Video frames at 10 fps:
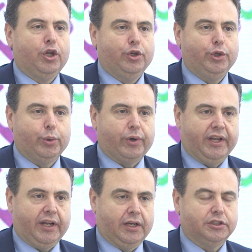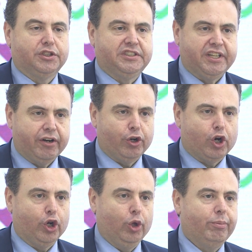During the Syrian
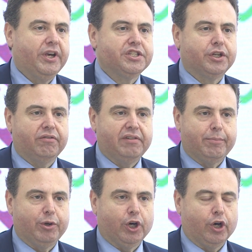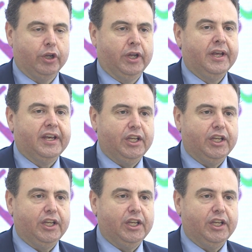occupation of Lebanon,